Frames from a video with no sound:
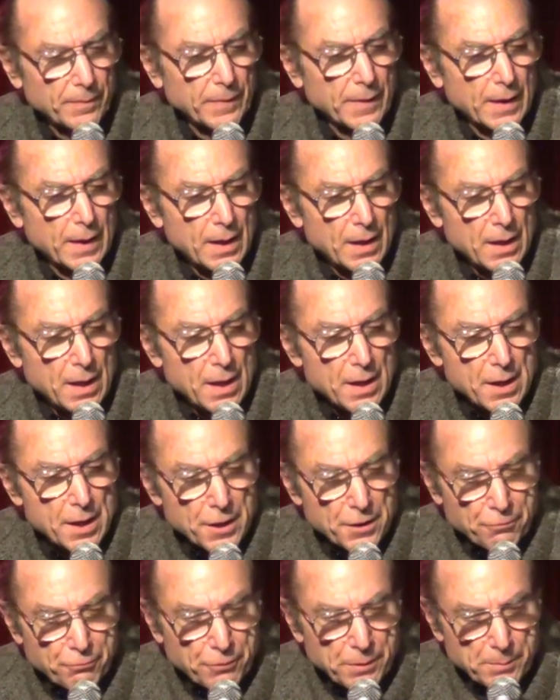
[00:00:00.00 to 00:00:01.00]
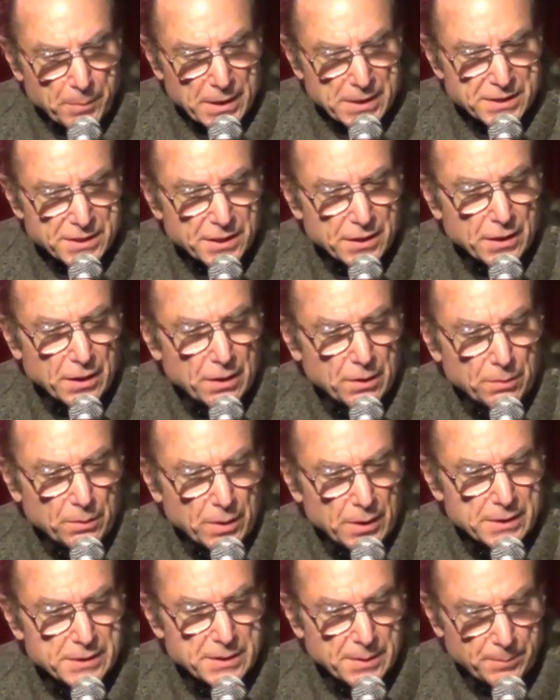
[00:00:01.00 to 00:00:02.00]
3 months ago,
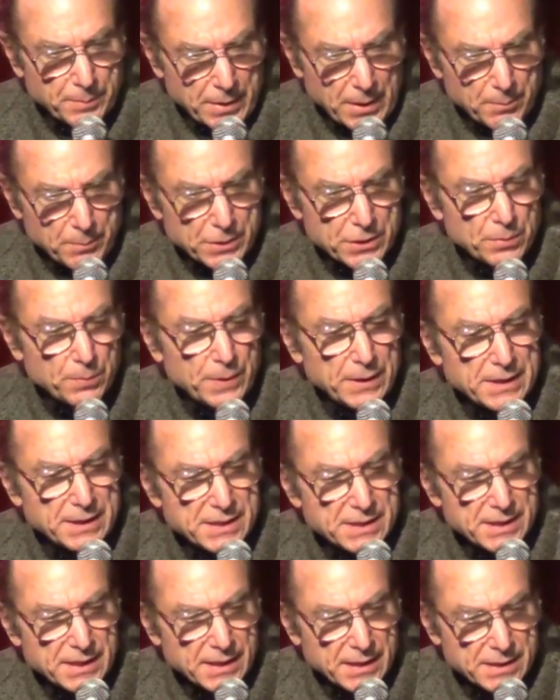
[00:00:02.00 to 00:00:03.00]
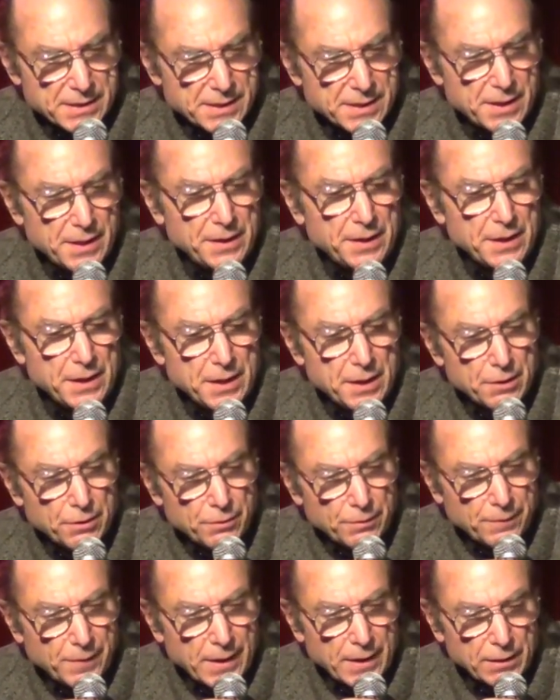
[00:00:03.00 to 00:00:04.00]
on September 26th, in the
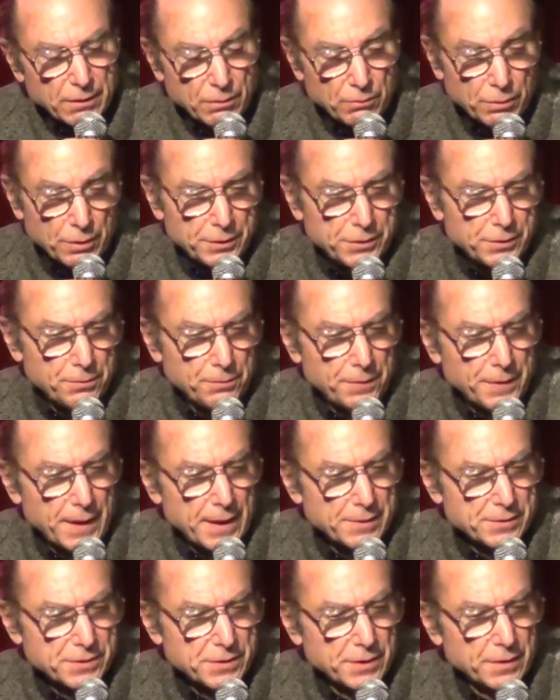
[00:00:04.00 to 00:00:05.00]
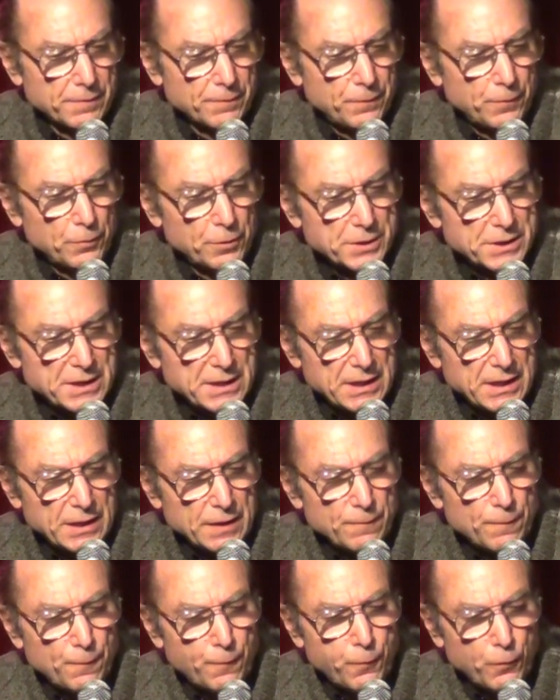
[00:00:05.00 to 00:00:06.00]
year of our Lord,
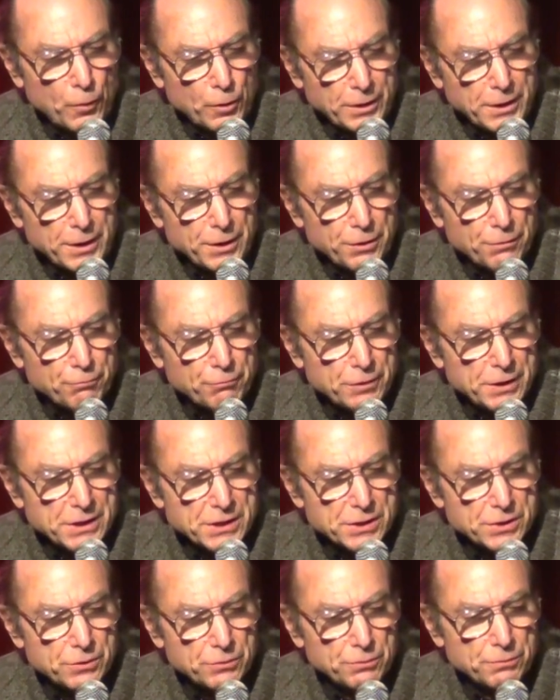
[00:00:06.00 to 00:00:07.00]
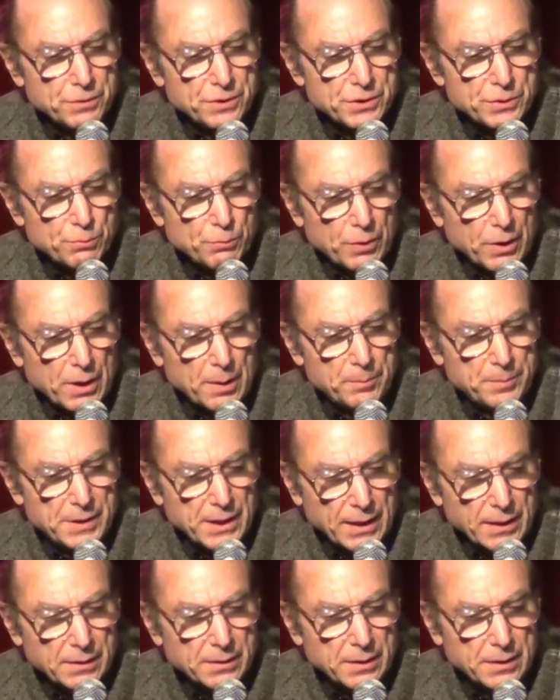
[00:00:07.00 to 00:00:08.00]
2014, 43 students were
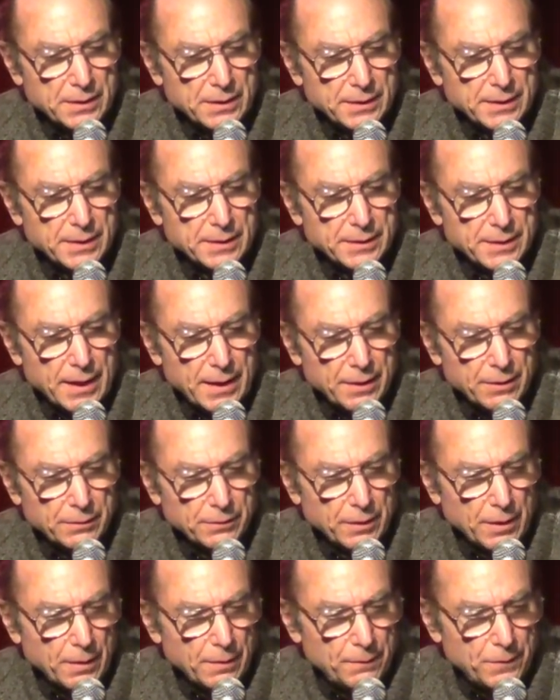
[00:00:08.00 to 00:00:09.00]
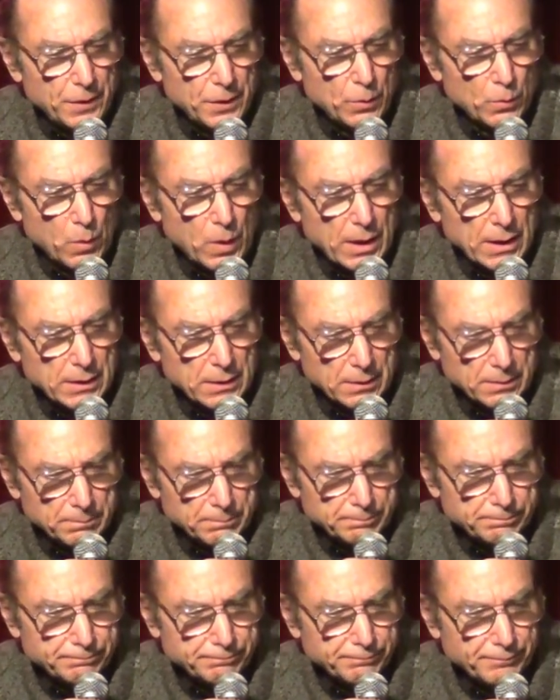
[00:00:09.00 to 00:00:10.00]
abducted in the town of Iguala.
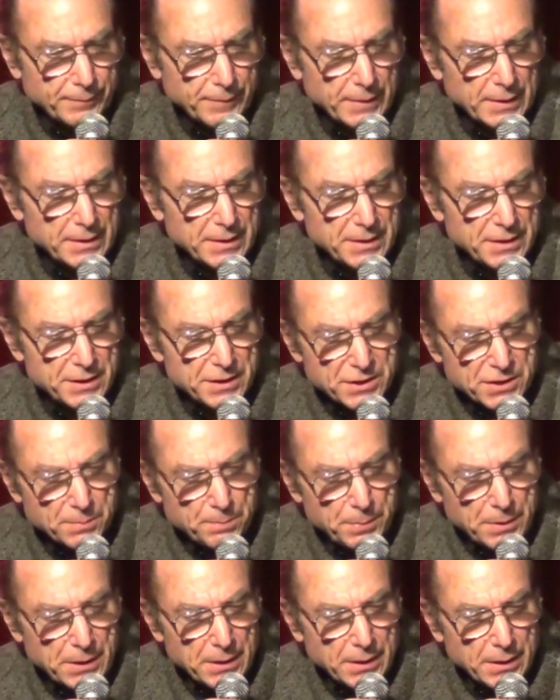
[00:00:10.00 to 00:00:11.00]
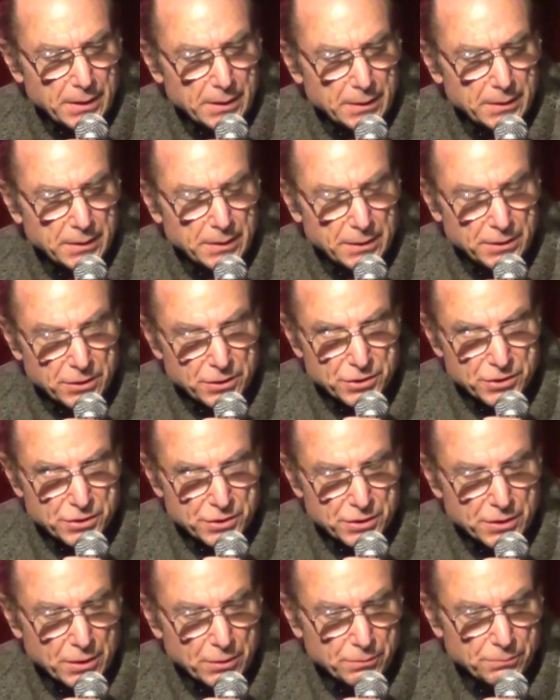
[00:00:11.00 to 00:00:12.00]
Disappeared into
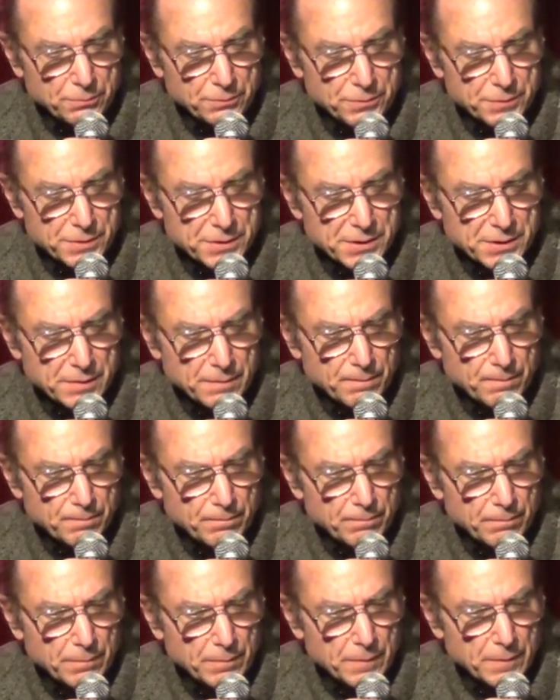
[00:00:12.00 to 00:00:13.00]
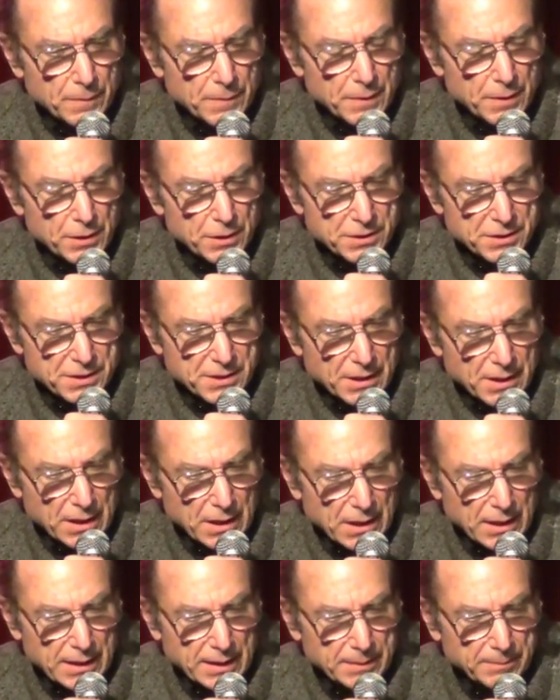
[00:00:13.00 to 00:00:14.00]
stones, the
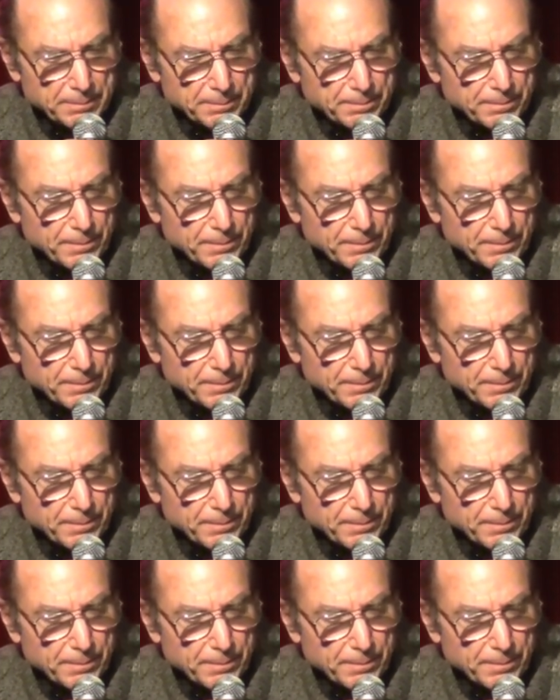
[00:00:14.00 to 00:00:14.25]
sky.